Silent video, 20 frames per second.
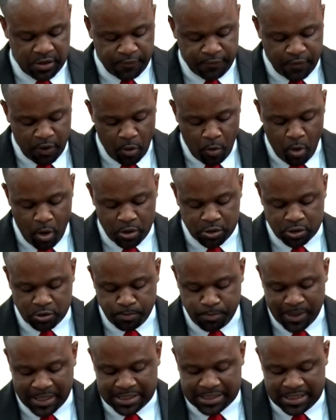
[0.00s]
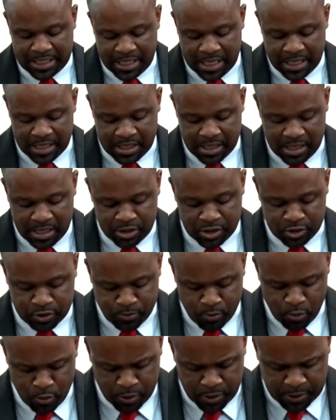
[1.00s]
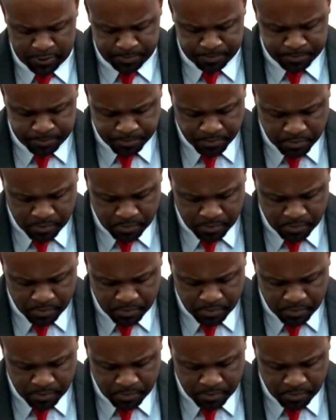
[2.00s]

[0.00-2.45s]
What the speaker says: if they want to partake in smoking.